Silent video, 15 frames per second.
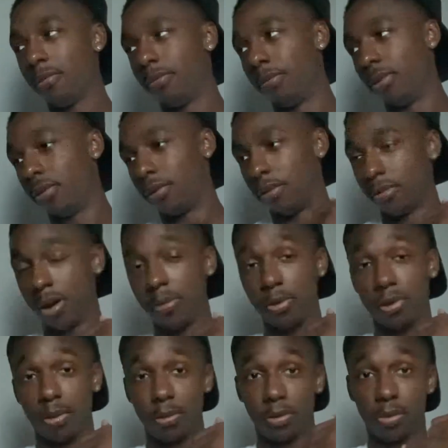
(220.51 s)
Boom, mama
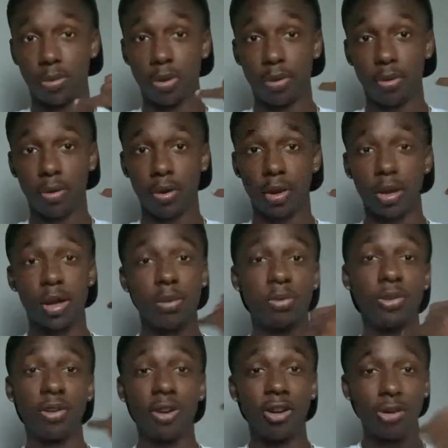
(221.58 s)
coming tomorrow. Come to
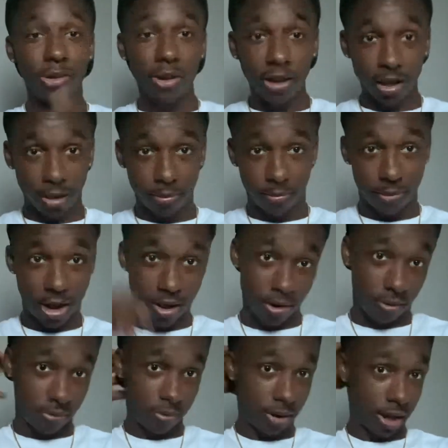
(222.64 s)
the crib now.
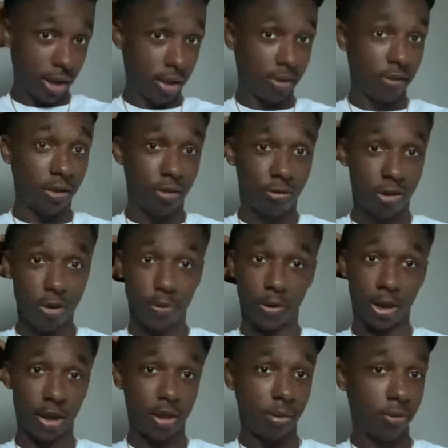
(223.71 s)
Like she tripping.
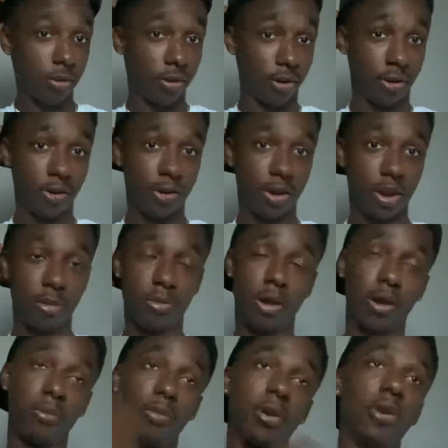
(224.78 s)
Like come to the crib. I'm
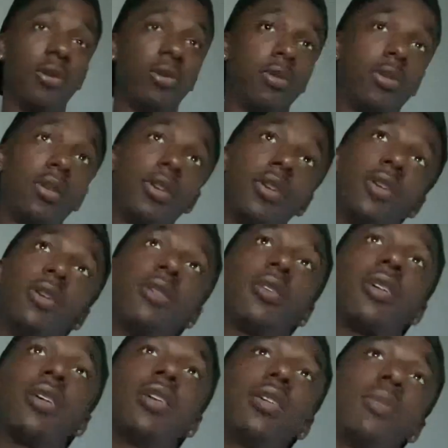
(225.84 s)
like, bro,
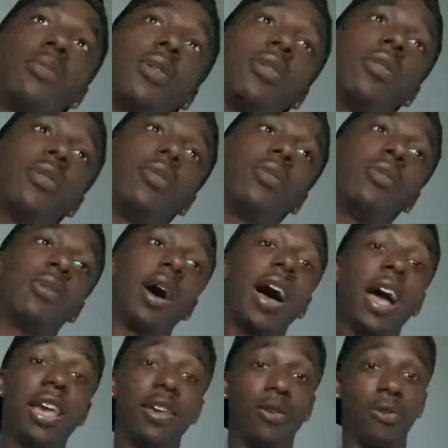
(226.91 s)
come on,
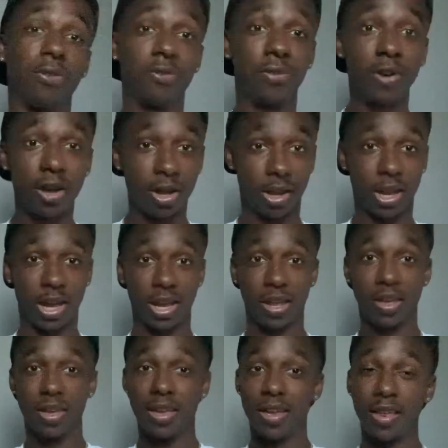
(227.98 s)
high as fuck. Like
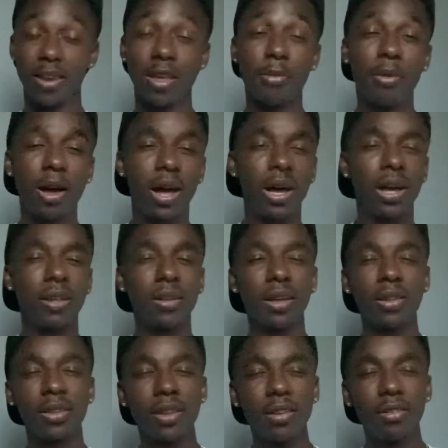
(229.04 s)
nigga, my eyes
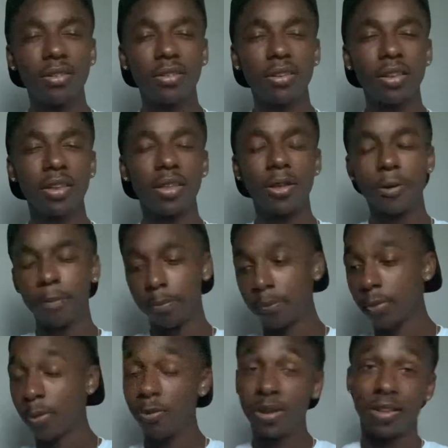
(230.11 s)
like this and shit.
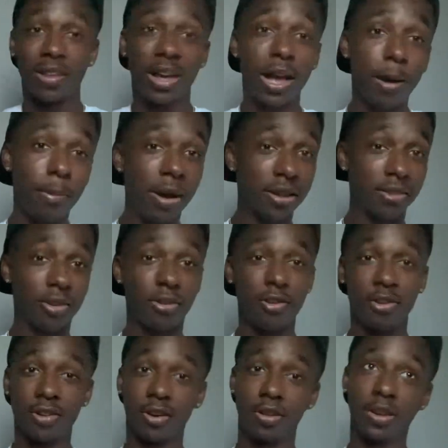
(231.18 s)
We just hotbox the
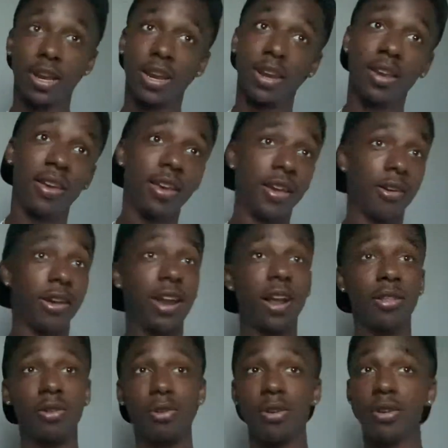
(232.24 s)
car, nigga. Got out
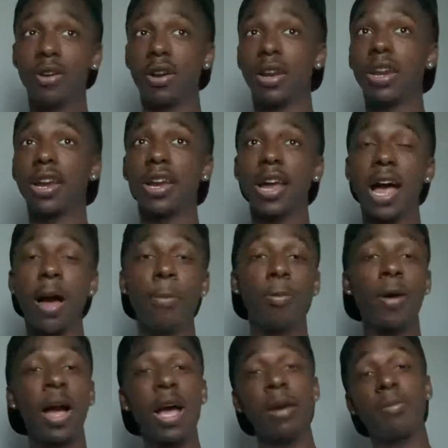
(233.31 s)
the car, nigga. I'm,
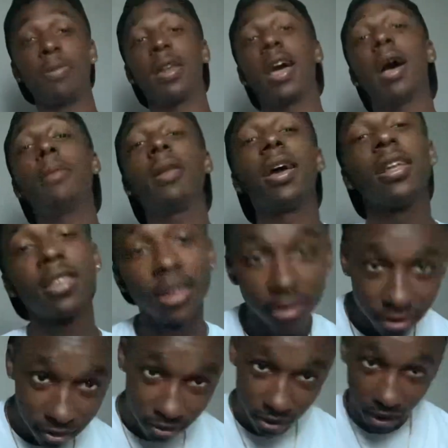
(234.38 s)
I'm, I'm like this
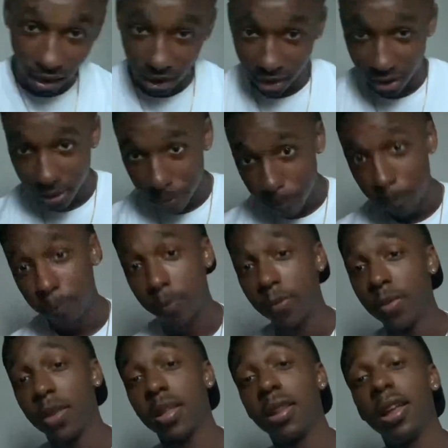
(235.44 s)
and shit, like,
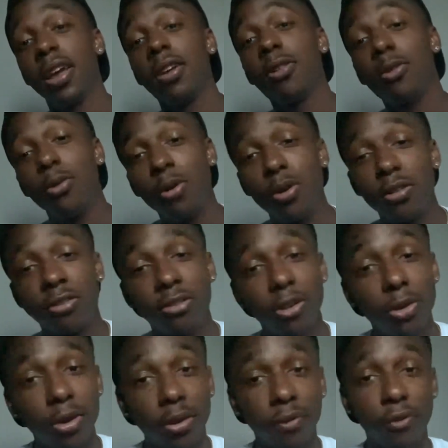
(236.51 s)
like going
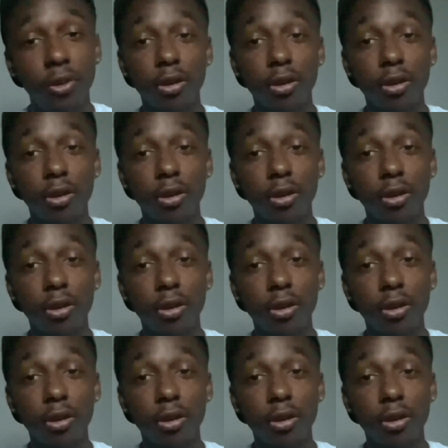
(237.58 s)
slow as fuck.